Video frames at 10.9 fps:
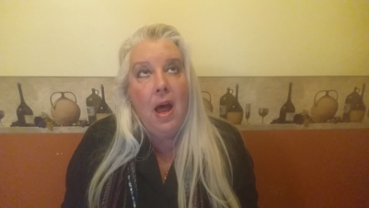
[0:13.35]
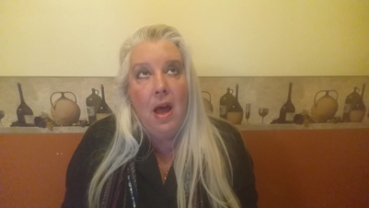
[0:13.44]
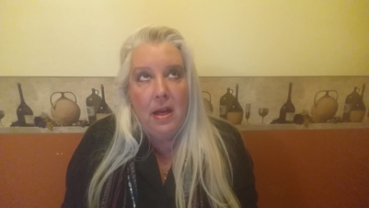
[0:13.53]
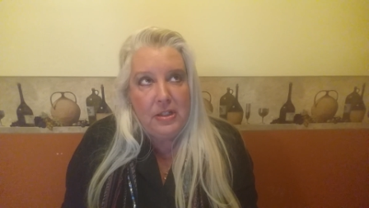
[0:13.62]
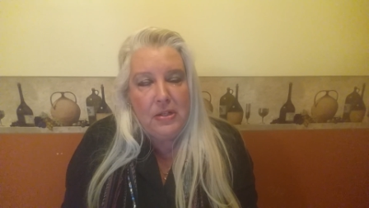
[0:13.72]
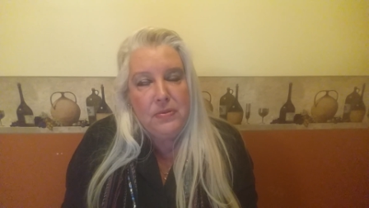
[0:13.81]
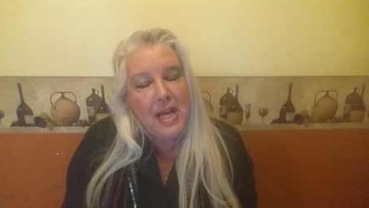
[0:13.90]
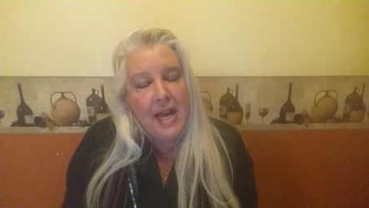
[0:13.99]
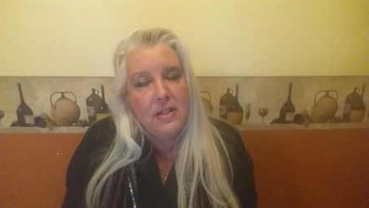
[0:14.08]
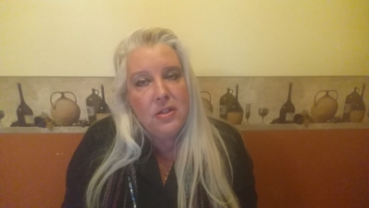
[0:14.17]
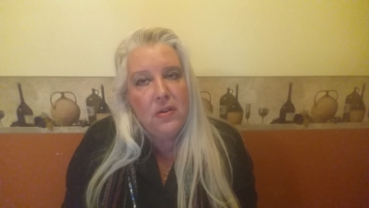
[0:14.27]
uh, new
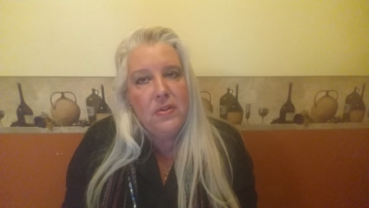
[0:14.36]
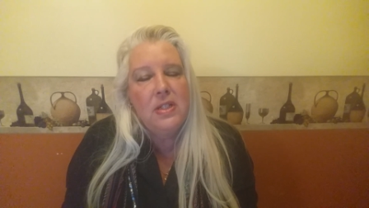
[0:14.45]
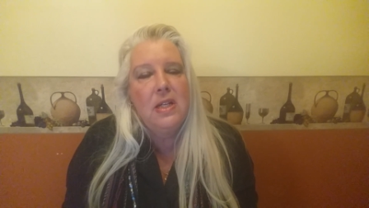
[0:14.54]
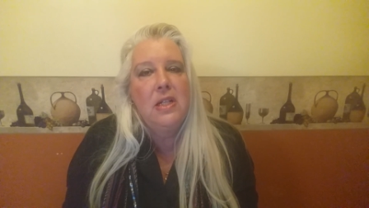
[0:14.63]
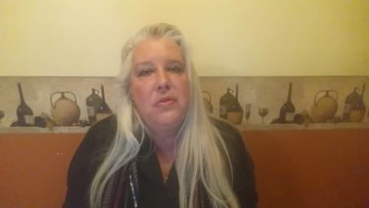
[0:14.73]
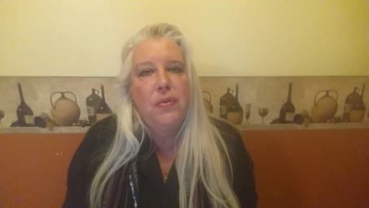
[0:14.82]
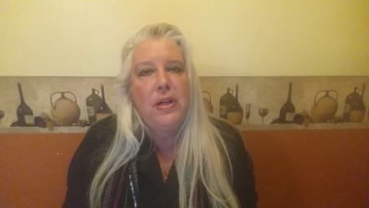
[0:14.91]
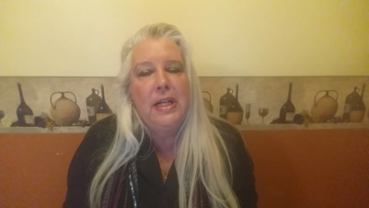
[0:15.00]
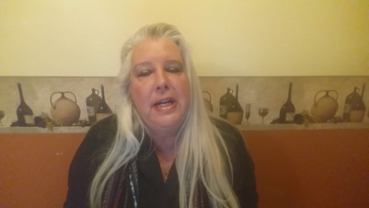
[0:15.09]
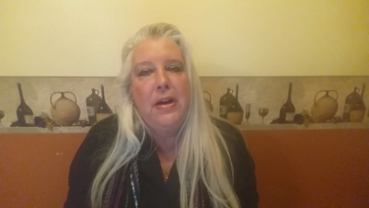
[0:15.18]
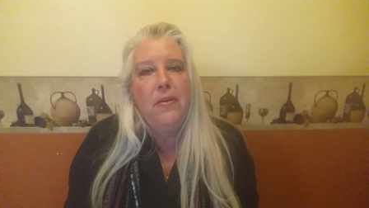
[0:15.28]
text service that is free
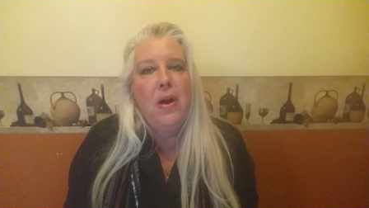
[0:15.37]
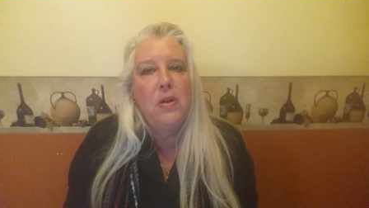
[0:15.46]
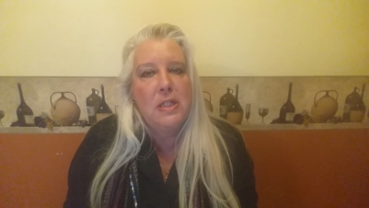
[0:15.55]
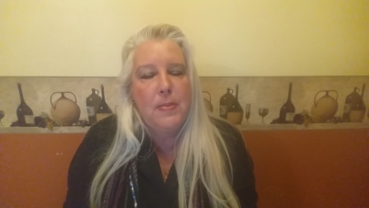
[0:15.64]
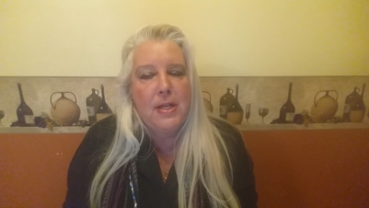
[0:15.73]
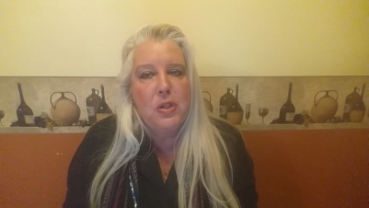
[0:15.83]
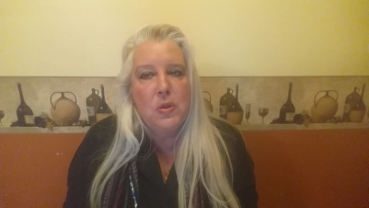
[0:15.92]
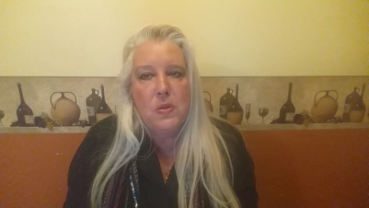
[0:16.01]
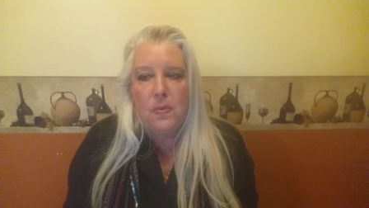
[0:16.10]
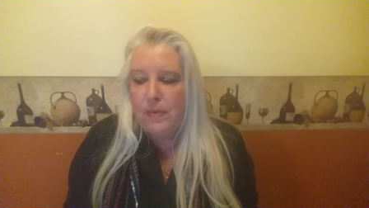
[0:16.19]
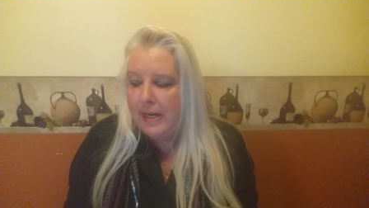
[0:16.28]
to you on
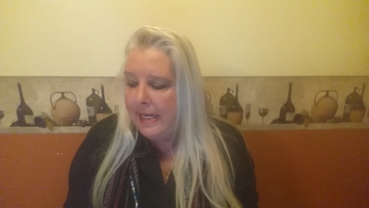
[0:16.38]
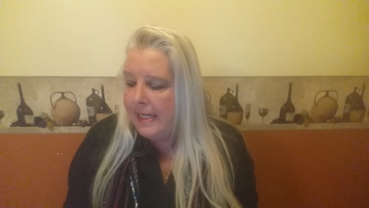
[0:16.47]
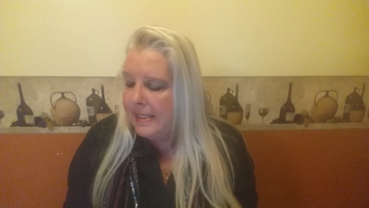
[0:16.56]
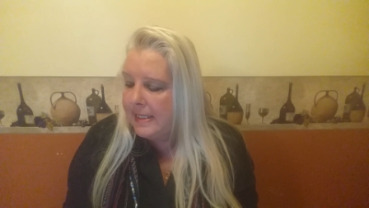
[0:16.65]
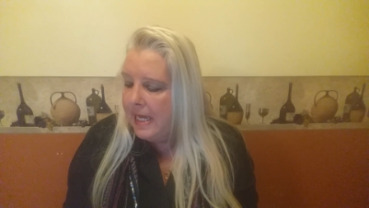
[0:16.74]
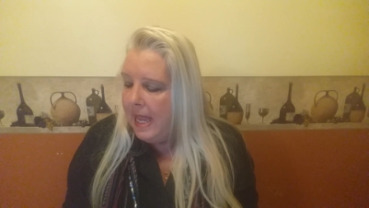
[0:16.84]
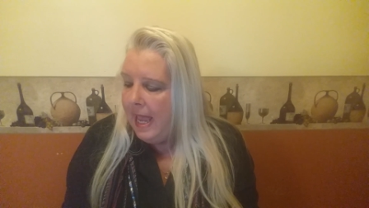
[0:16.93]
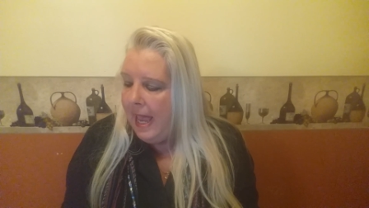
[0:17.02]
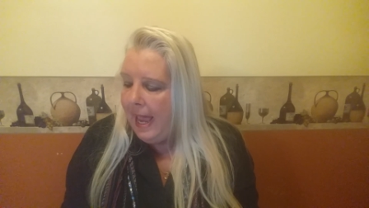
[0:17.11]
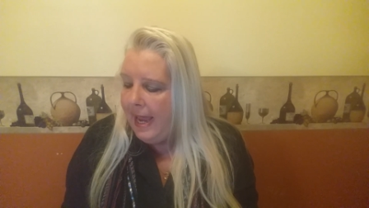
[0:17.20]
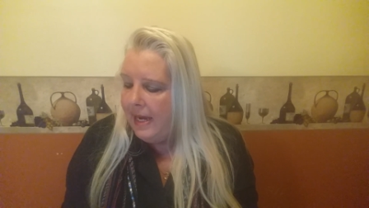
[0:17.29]
specials on readings.
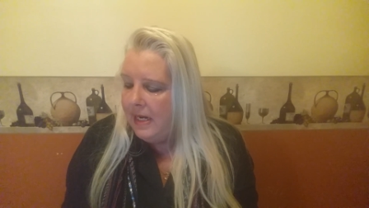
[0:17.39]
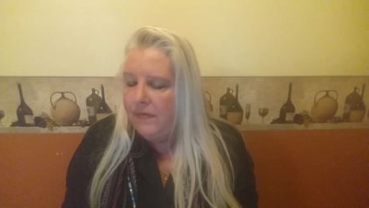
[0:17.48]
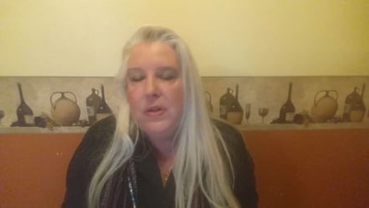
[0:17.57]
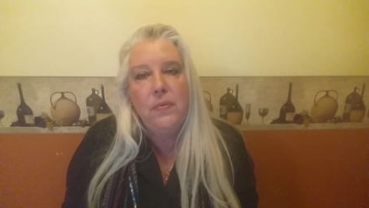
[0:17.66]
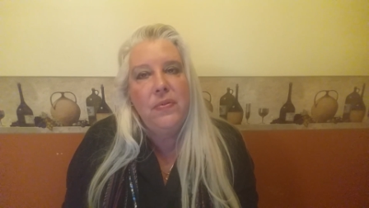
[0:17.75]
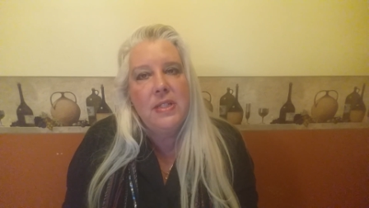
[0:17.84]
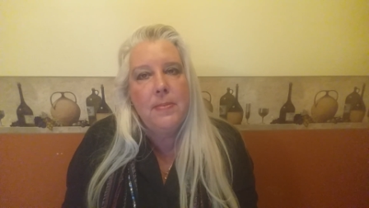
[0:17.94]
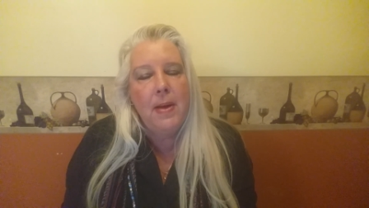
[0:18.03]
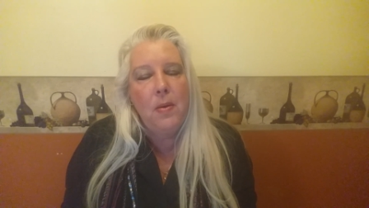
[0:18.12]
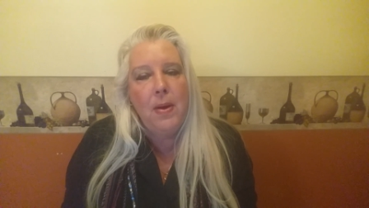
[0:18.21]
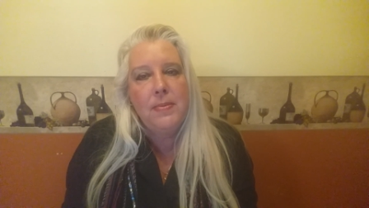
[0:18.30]
And if you visit
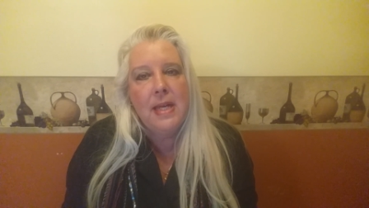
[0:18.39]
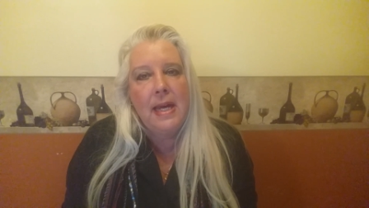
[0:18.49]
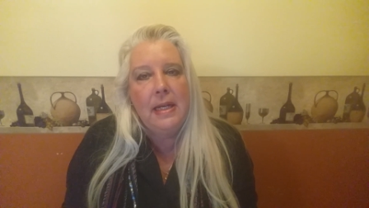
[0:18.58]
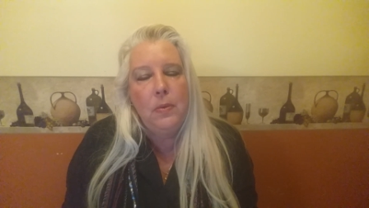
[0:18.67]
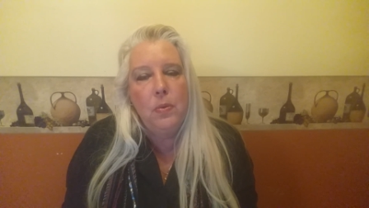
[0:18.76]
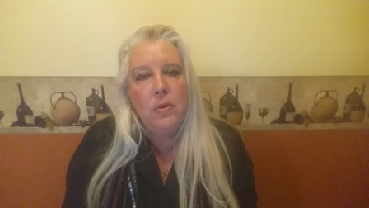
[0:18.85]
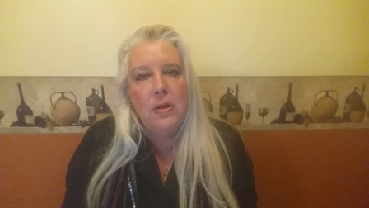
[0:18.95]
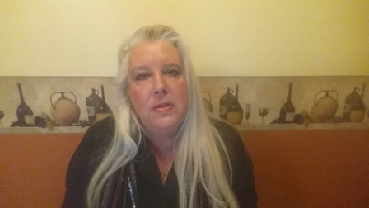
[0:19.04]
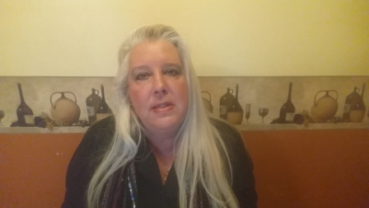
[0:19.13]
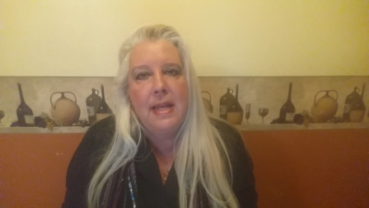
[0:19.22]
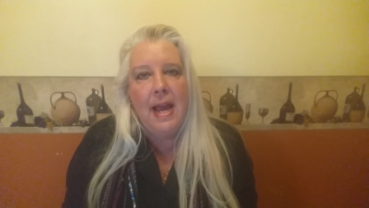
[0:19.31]
my website, you will
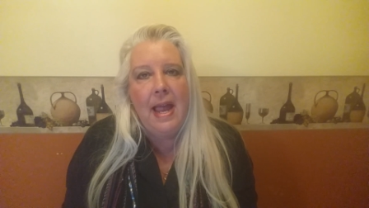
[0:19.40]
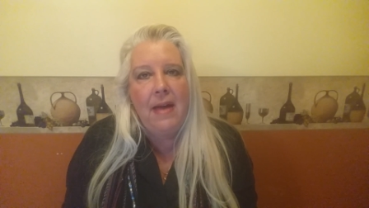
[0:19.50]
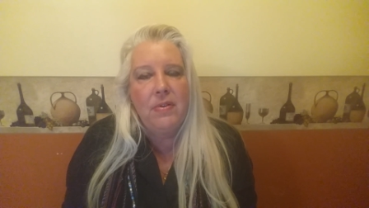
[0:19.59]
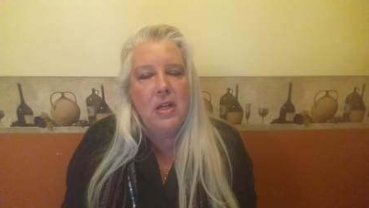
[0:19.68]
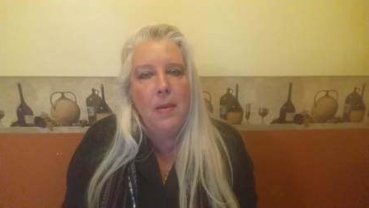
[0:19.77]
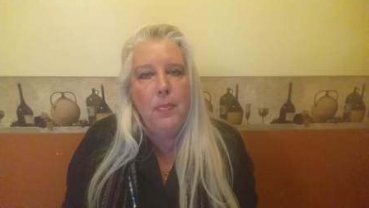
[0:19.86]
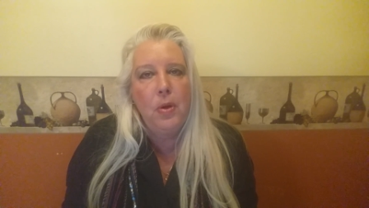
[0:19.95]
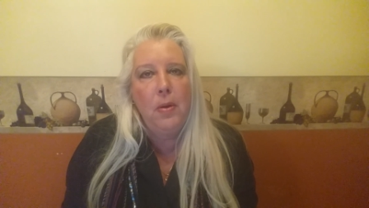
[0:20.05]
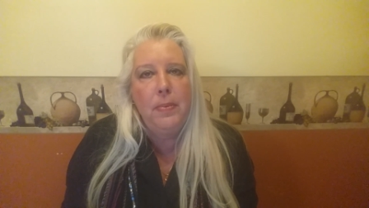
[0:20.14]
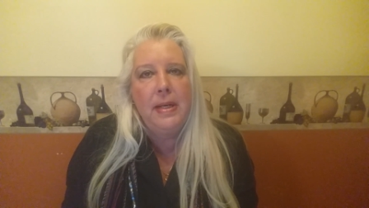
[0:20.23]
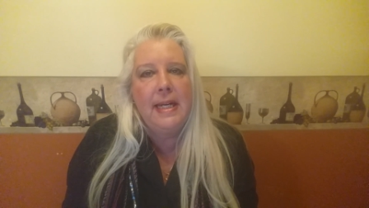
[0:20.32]
notice that I have a couple
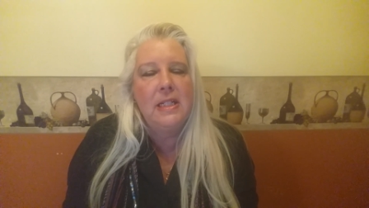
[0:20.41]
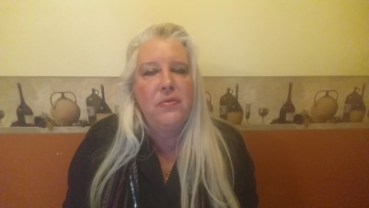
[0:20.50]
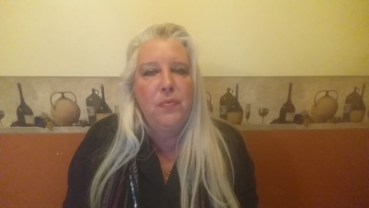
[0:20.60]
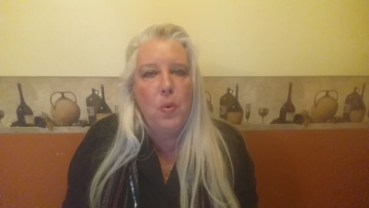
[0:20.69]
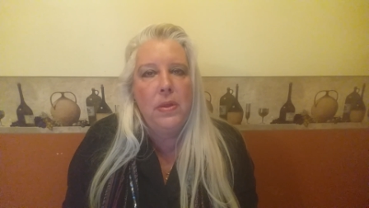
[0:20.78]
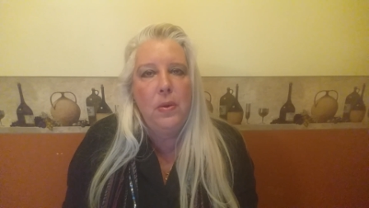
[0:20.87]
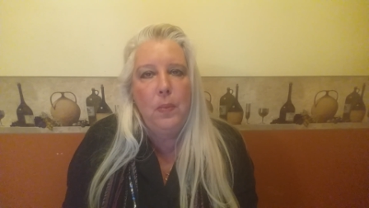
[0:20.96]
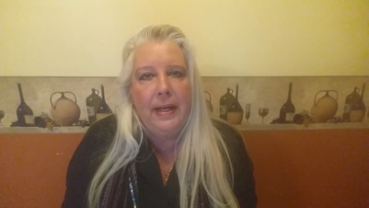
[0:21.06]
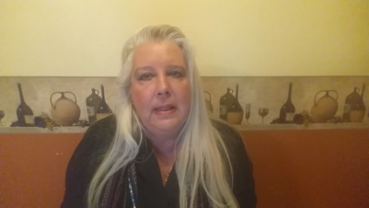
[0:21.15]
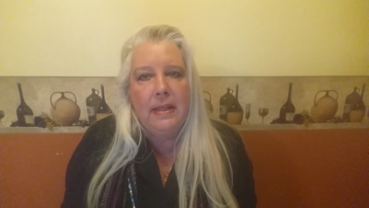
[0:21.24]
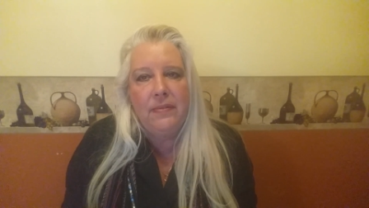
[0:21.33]
openings for the
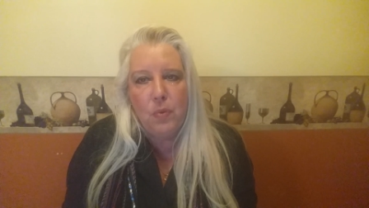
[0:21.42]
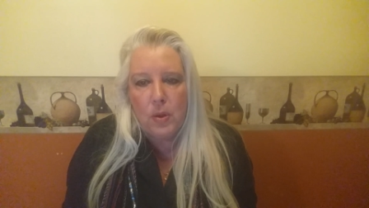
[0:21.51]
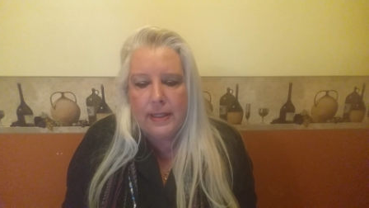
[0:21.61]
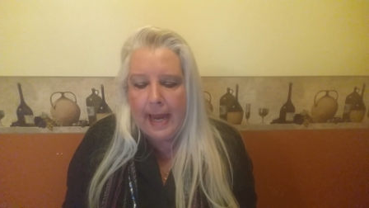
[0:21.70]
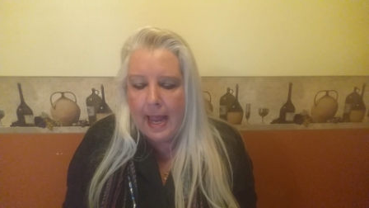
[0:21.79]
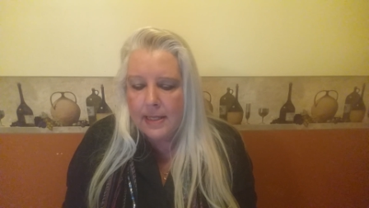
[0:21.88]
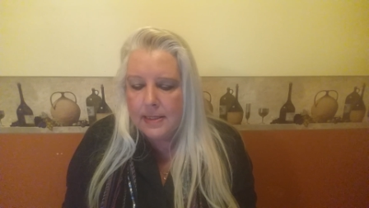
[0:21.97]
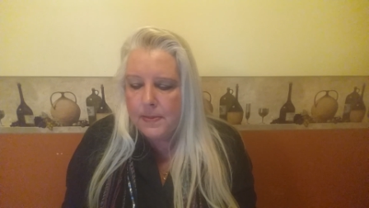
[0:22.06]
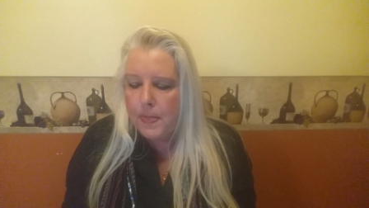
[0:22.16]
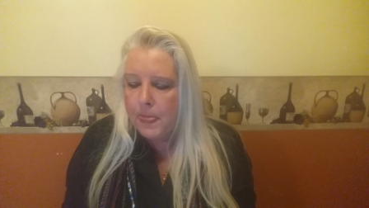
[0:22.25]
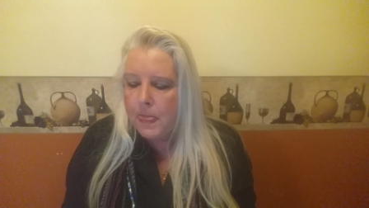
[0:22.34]
weekly forecast.